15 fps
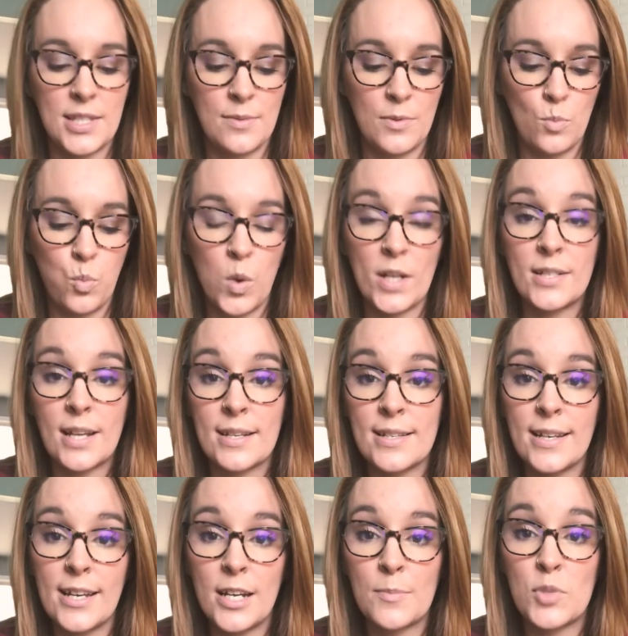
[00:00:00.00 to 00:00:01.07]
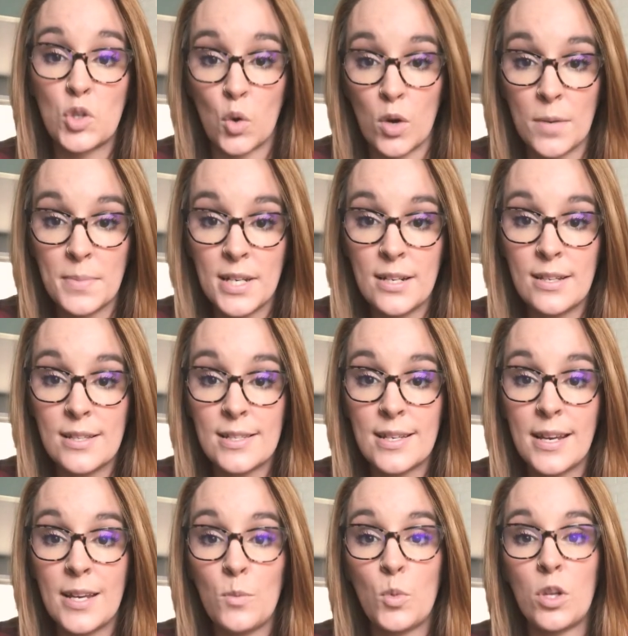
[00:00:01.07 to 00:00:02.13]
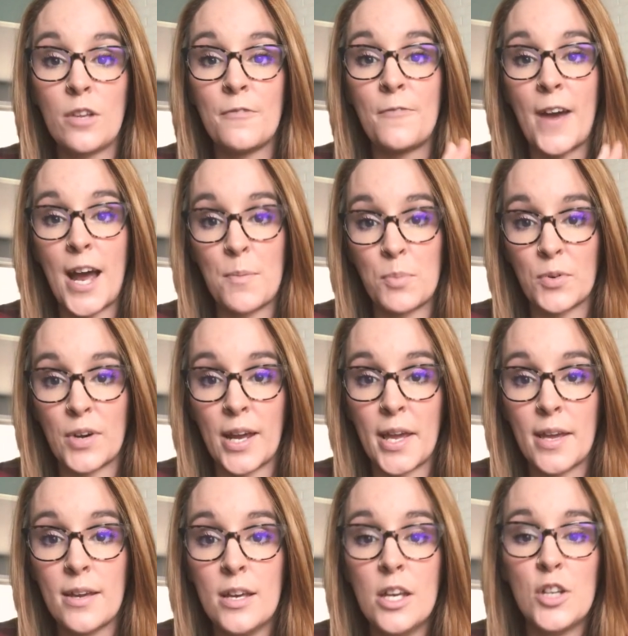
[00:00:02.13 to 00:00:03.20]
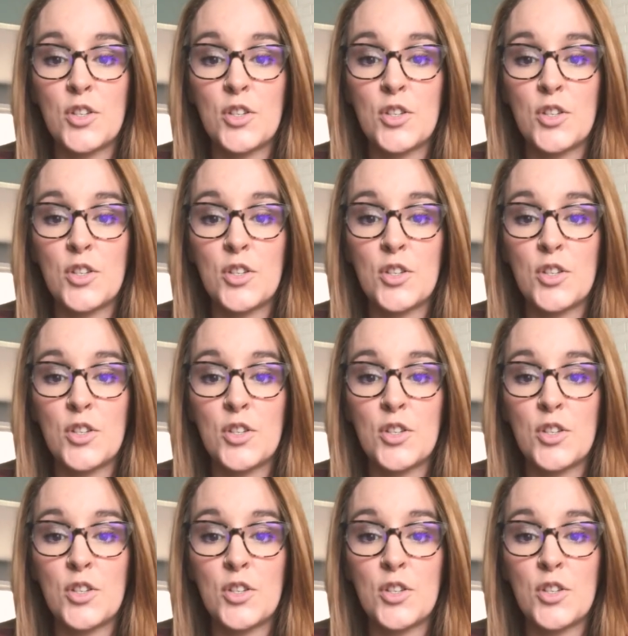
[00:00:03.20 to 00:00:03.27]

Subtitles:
what doesn't get absorbed into the skin will evaporate.